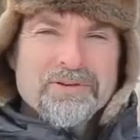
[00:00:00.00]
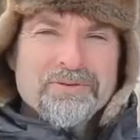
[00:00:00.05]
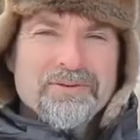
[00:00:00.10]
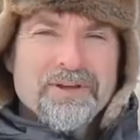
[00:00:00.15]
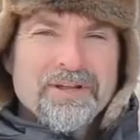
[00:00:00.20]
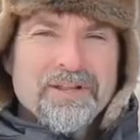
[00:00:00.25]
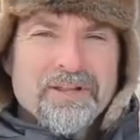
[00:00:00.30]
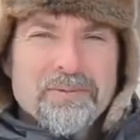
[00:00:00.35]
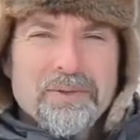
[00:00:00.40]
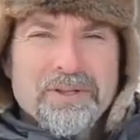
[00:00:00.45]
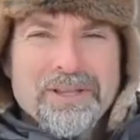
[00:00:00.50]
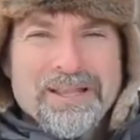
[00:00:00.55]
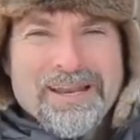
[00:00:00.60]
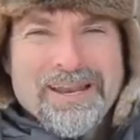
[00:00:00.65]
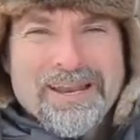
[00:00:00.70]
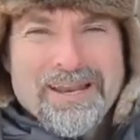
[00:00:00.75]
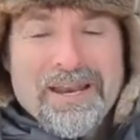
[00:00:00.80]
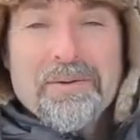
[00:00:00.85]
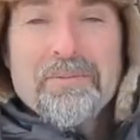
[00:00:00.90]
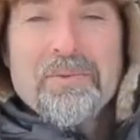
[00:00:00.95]
available in
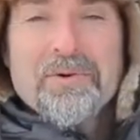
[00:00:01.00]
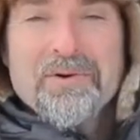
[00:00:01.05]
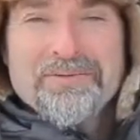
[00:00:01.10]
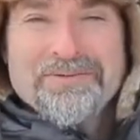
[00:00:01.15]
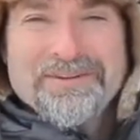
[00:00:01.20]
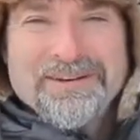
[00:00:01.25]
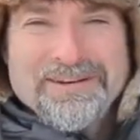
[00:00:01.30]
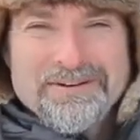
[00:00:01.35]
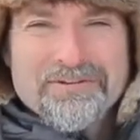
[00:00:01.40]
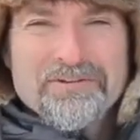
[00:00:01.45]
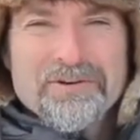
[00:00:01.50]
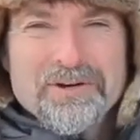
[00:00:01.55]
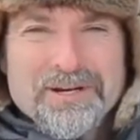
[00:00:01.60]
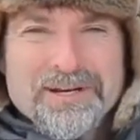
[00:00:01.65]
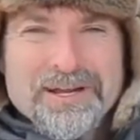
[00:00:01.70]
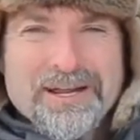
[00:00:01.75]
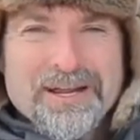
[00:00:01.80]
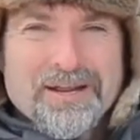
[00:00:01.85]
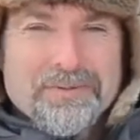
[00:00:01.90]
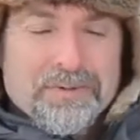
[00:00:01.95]
a number of different
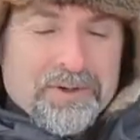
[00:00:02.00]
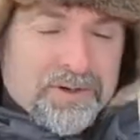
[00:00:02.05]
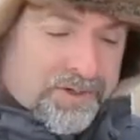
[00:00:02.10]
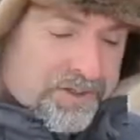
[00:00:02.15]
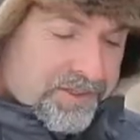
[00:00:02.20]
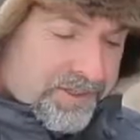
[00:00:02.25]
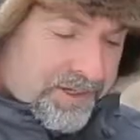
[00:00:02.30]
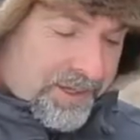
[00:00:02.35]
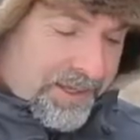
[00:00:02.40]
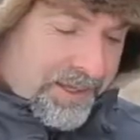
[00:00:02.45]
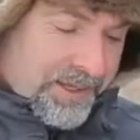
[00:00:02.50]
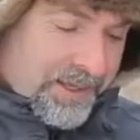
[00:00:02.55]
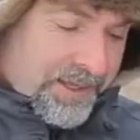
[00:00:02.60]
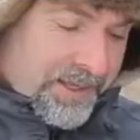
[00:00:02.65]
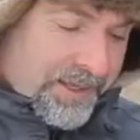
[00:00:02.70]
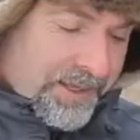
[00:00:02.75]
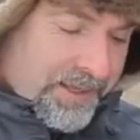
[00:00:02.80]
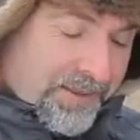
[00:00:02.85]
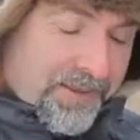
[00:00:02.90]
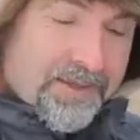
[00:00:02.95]
diameters.
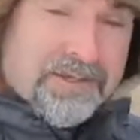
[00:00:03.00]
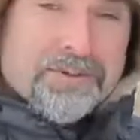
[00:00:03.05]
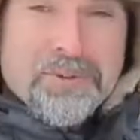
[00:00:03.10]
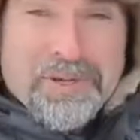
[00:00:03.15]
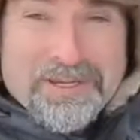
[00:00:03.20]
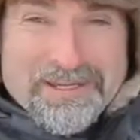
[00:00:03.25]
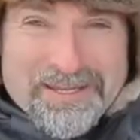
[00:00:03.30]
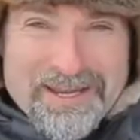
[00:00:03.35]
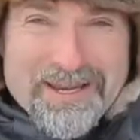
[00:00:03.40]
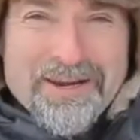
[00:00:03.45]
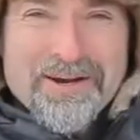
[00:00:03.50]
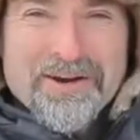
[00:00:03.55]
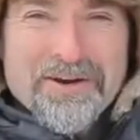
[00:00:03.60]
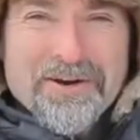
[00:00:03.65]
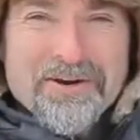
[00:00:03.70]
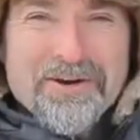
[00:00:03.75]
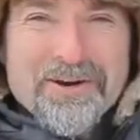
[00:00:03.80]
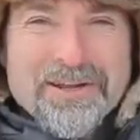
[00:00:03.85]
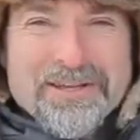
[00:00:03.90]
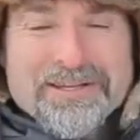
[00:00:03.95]
This piece
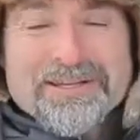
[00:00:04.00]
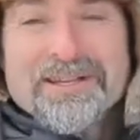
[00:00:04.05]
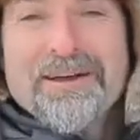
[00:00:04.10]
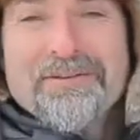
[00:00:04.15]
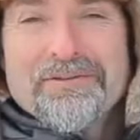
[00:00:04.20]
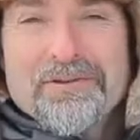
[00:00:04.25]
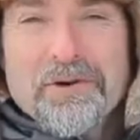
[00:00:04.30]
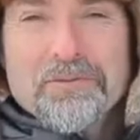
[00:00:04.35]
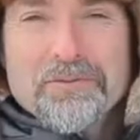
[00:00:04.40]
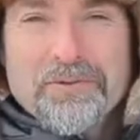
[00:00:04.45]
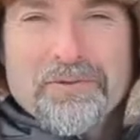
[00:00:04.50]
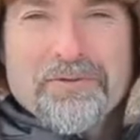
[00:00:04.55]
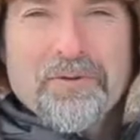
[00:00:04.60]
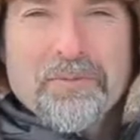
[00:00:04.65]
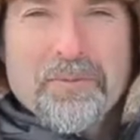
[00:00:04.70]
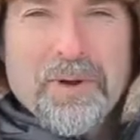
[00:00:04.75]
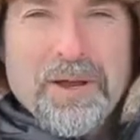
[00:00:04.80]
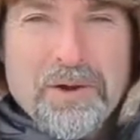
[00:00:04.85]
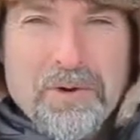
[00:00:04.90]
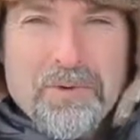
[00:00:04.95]
here is left over
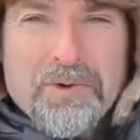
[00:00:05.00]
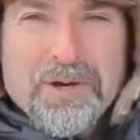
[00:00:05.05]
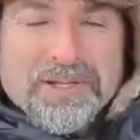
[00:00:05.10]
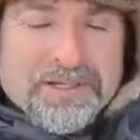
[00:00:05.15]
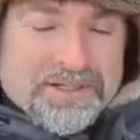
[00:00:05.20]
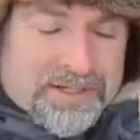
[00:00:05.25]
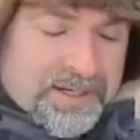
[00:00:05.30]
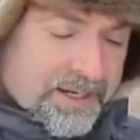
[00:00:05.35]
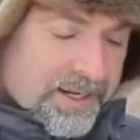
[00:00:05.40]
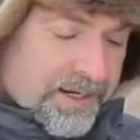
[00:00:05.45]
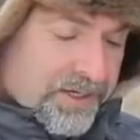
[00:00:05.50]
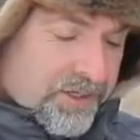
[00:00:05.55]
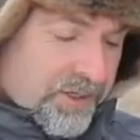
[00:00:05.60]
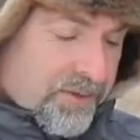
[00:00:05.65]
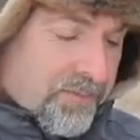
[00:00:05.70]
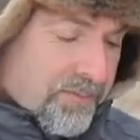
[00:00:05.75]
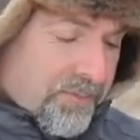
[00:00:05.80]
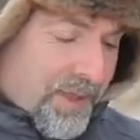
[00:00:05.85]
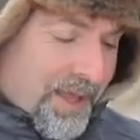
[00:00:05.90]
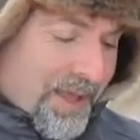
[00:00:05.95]
from my own
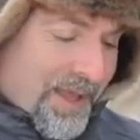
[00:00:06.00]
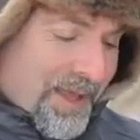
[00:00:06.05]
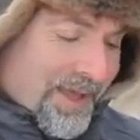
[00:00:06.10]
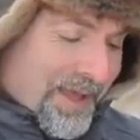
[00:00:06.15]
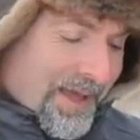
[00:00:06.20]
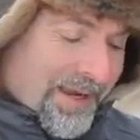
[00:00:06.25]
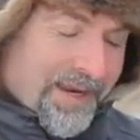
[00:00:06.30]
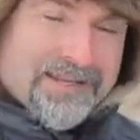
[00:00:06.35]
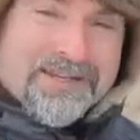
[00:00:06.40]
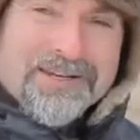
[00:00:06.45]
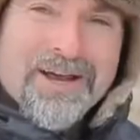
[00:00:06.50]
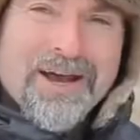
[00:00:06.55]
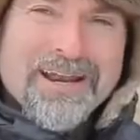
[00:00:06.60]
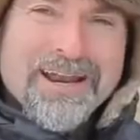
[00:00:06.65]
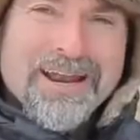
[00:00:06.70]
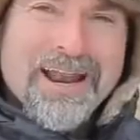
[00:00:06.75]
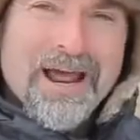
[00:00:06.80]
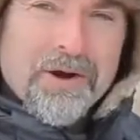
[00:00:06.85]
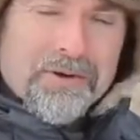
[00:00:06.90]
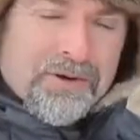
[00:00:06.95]
installation, and it's got
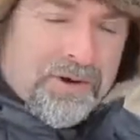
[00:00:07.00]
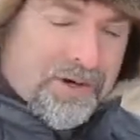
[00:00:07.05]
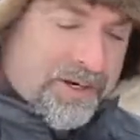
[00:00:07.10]
an outer